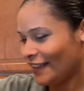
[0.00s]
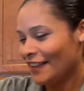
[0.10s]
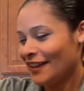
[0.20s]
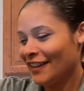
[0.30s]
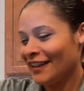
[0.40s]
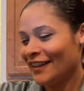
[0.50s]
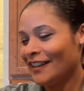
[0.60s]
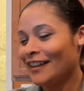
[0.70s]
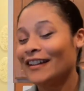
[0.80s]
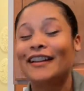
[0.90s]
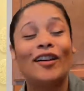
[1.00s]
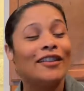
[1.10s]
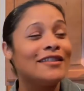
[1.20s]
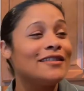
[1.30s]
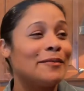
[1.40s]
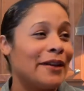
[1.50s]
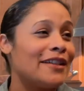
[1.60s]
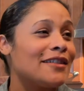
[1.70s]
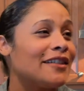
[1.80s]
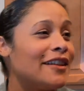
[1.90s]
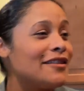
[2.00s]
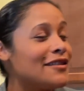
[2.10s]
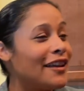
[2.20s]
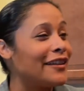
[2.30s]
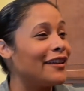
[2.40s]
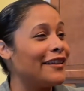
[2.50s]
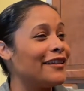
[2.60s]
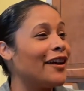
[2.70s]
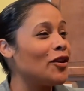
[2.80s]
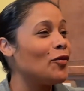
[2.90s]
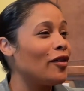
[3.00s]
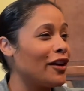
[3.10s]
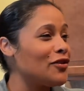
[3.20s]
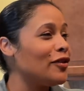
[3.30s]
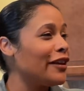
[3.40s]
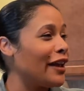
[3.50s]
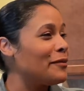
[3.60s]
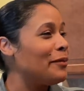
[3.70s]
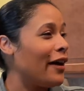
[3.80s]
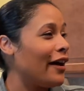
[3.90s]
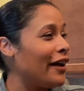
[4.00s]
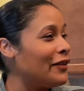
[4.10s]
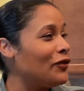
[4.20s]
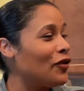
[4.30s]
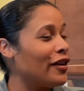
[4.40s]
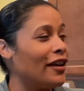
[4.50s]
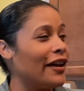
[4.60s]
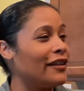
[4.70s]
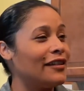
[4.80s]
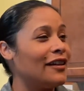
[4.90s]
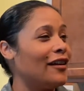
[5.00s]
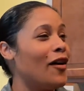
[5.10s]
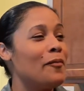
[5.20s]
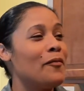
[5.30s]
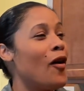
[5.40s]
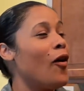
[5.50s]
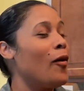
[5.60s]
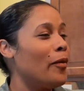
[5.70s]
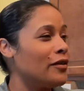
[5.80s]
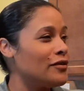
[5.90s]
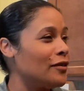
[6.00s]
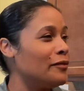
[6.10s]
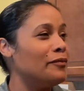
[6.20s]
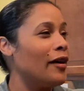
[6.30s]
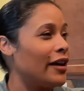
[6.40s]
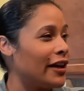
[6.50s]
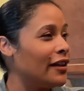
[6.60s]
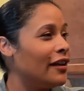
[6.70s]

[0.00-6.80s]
Woohoo! Now this is amazing. This is like the thing that you would actually like buy for like a whole bunch of money